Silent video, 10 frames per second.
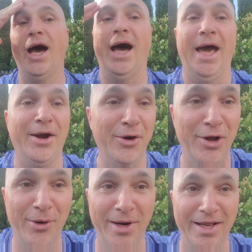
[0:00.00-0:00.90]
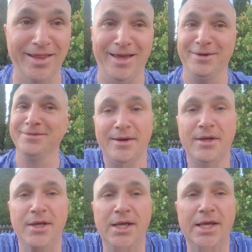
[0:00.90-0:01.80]
I don't know anything.
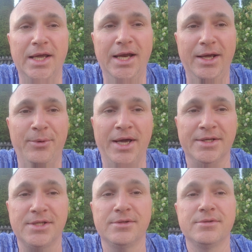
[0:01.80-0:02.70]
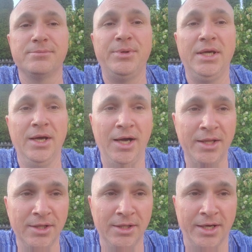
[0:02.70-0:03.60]
Anyways, be
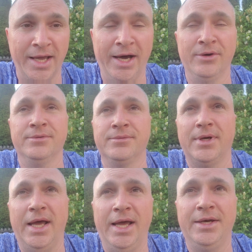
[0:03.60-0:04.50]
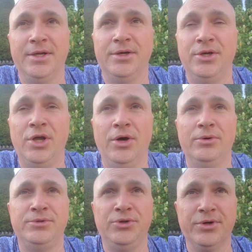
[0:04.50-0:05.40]
on the lookout and
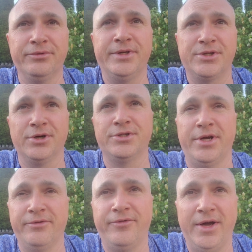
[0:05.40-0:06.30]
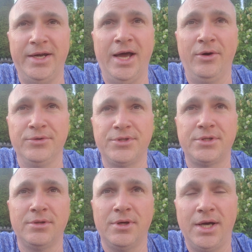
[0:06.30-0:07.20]
do your research and find
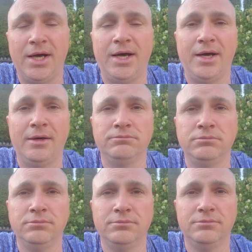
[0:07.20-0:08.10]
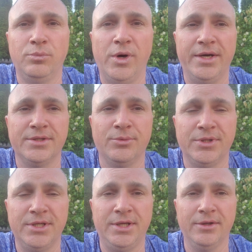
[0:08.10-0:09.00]
out what
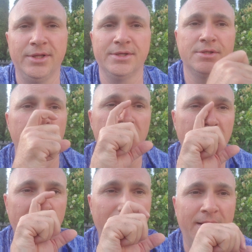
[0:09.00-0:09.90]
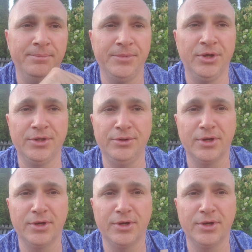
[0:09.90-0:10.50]
the deal is. You could do